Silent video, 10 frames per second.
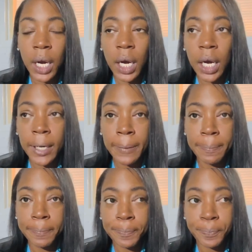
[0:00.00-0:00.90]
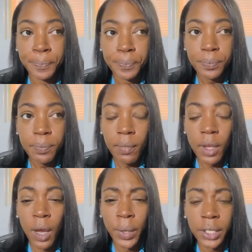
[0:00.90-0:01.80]

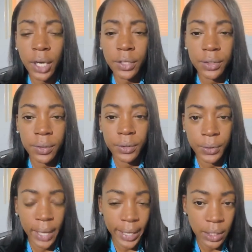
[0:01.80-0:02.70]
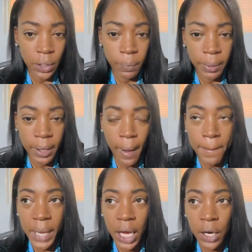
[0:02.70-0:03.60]
I want to talk to you guys a little bit
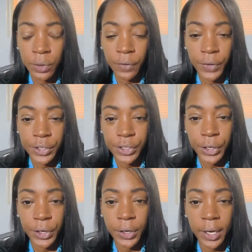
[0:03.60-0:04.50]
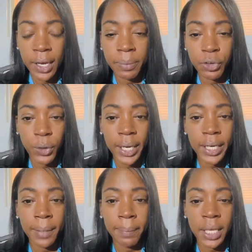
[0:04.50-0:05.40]
about the Frontier
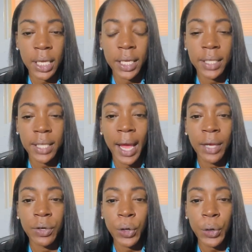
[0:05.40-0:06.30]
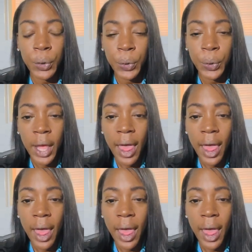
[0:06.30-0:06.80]
training, because I know